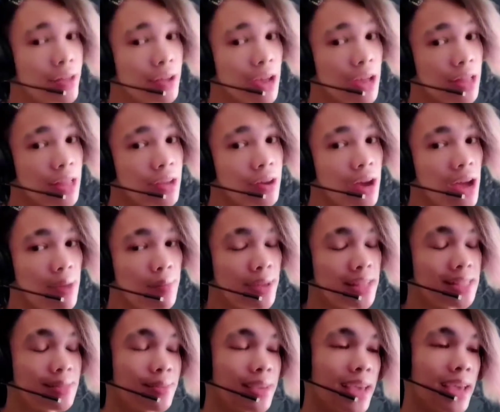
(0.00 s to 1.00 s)
hello, hello,
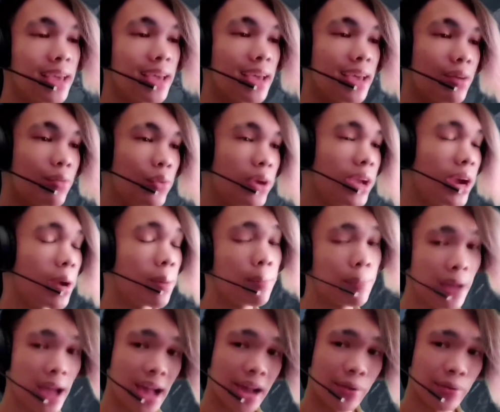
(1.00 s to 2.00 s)
I'm Antoki, and we are
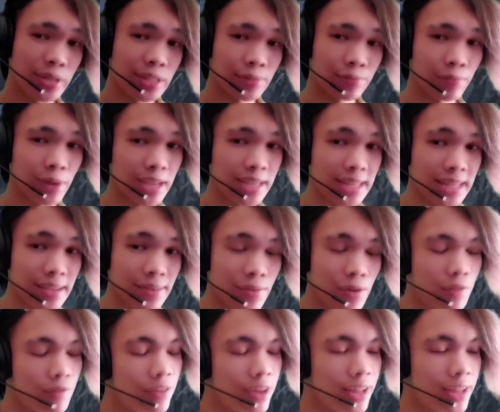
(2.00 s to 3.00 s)
back with some Resident
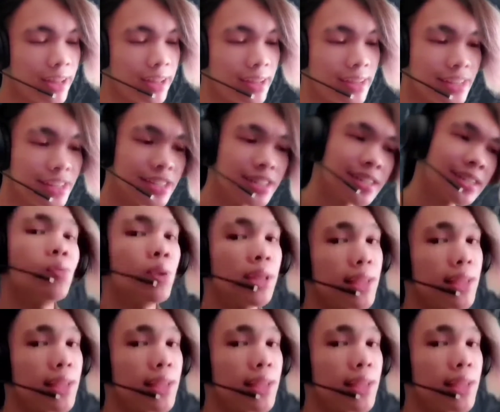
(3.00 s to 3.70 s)
Evil Village.